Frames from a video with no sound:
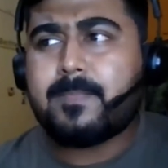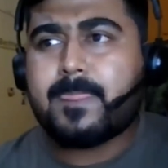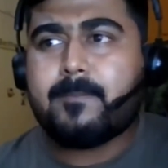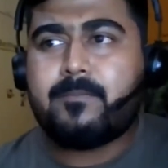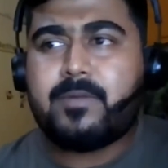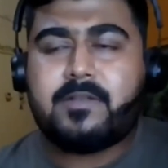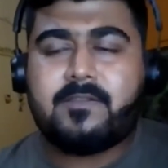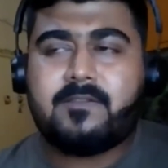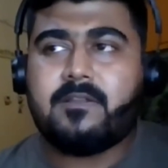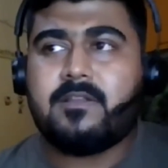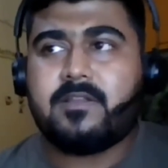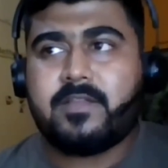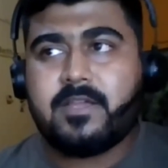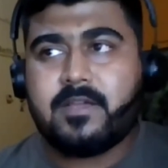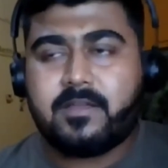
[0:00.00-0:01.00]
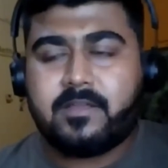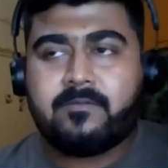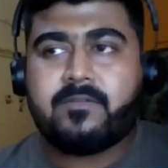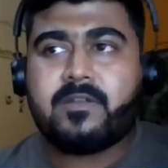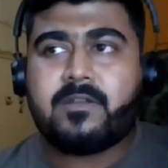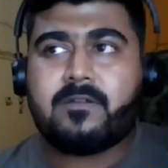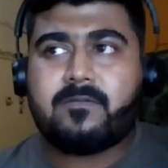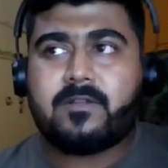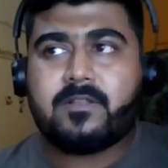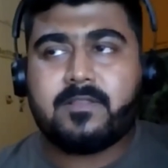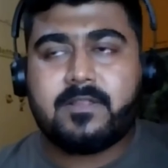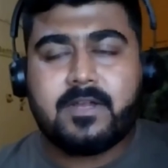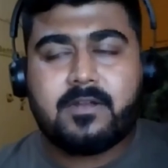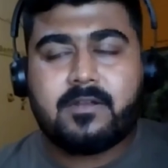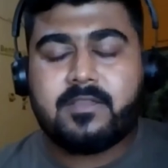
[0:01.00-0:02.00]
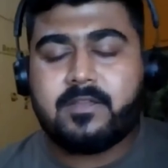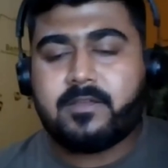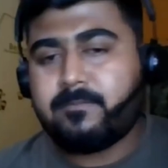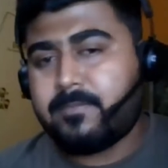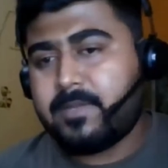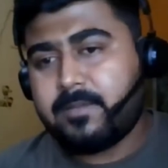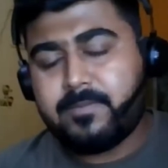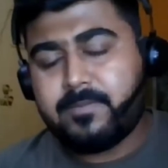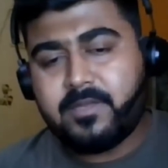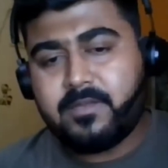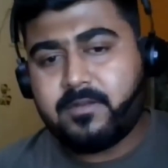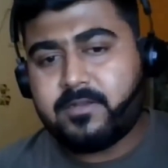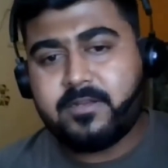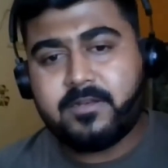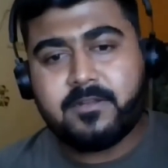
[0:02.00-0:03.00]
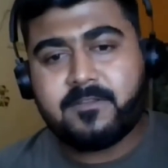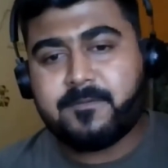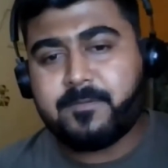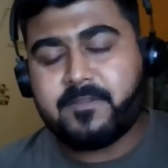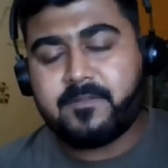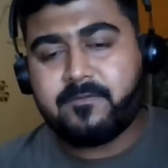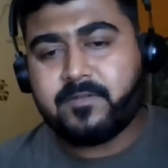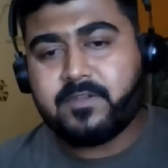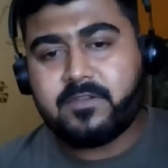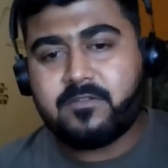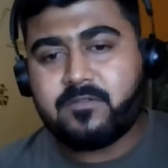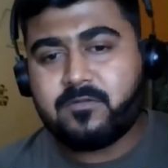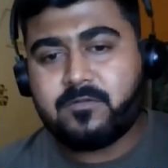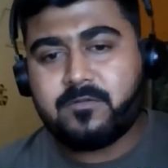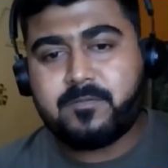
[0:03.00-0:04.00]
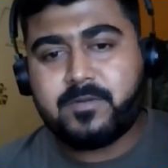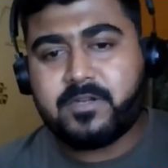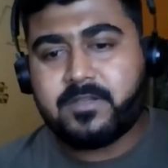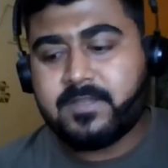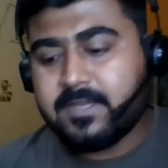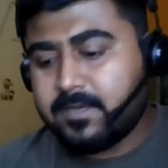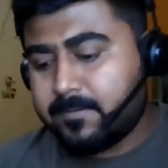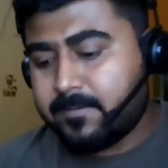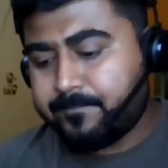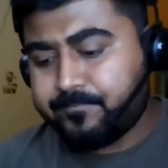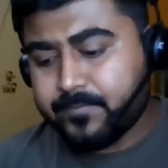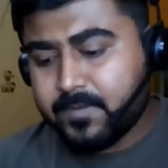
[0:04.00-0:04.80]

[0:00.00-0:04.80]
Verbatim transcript: but still yeah even after that there may be tenant specific issues but then